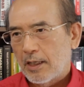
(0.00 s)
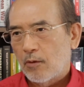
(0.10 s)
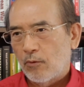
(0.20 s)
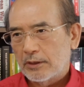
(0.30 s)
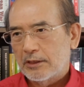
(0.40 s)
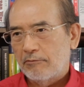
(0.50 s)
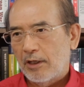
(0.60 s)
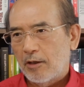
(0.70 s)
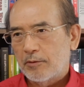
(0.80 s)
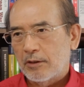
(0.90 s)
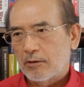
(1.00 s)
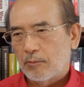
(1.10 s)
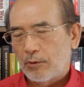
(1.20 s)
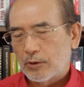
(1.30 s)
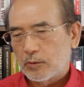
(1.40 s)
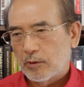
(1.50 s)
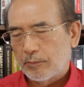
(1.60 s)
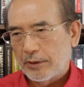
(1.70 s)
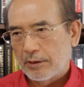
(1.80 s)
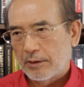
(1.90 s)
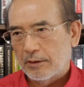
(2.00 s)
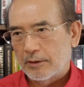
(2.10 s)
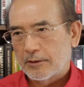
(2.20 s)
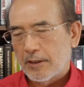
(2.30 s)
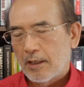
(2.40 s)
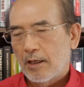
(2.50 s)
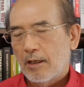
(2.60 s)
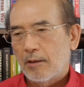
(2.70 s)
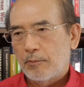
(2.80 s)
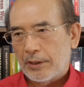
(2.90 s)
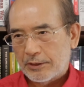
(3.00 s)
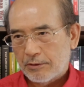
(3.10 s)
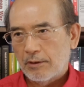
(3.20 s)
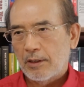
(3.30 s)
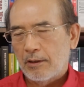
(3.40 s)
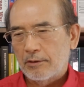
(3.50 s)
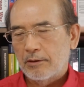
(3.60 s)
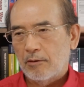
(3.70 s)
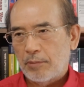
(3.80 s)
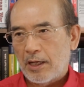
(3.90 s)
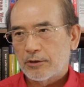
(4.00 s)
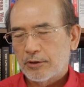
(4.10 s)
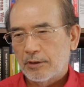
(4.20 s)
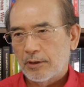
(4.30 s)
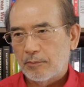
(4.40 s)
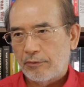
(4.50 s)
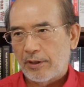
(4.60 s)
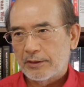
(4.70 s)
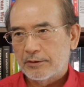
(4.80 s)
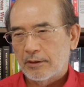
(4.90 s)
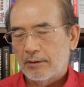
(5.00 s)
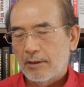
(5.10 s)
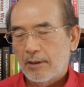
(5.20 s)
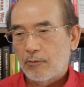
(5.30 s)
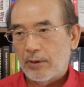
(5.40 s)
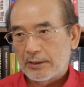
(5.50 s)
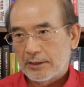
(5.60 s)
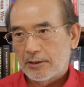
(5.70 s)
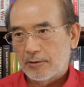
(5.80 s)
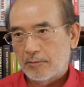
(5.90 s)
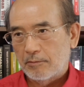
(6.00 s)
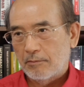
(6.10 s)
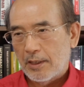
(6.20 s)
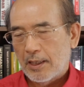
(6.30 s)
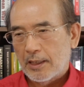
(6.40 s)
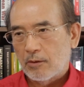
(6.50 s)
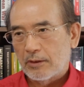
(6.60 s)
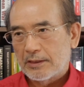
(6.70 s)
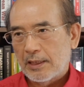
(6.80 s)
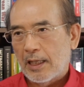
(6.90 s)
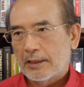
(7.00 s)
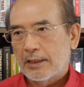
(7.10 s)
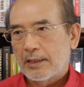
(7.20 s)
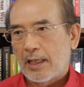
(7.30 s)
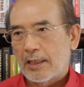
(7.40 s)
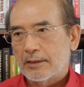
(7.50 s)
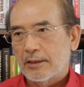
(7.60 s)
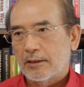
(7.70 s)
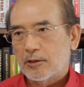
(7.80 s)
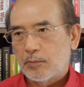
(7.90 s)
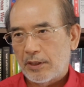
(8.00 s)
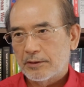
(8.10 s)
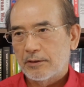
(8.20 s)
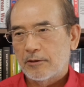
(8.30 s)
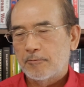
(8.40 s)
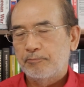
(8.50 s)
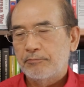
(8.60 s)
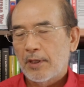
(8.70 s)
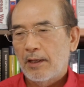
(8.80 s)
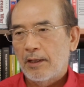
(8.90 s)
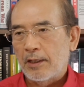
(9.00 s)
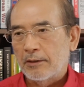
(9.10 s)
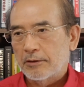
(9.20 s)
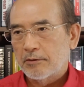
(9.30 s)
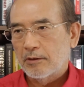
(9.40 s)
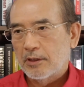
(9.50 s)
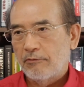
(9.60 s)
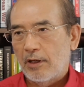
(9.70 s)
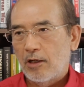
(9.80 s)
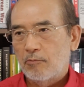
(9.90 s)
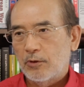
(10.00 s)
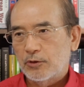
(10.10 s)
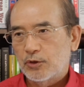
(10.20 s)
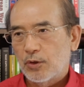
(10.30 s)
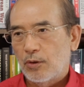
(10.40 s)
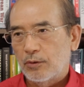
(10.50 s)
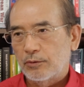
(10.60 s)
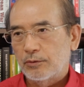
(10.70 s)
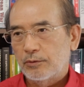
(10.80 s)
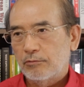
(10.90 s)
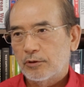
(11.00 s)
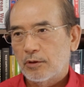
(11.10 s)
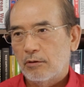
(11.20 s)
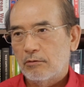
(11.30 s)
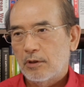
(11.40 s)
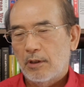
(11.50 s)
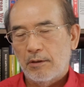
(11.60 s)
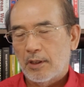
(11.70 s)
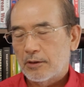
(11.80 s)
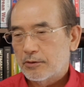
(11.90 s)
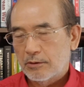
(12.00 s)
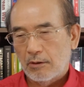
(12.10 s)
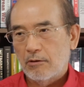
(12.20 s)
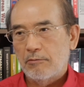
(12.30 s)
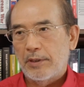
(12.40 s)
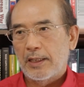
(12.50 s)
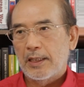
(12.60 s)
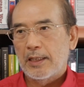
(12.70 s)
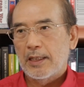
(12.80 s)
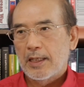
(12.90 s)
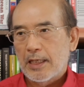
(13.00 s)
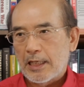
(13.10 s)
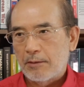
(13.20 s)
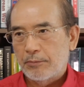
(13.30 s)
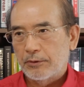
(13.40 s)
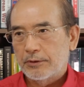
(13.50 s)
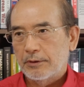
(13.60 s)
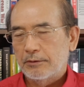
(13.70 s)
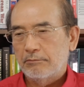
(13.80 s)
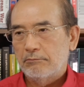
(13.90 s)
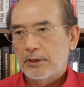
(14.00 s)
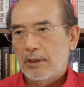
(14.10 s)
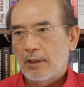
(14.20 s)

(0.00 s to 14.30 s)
was developed in the post-war period, particularly under Park Chung-hee president regime. It was selected as a special industrial development zone. So there are so many important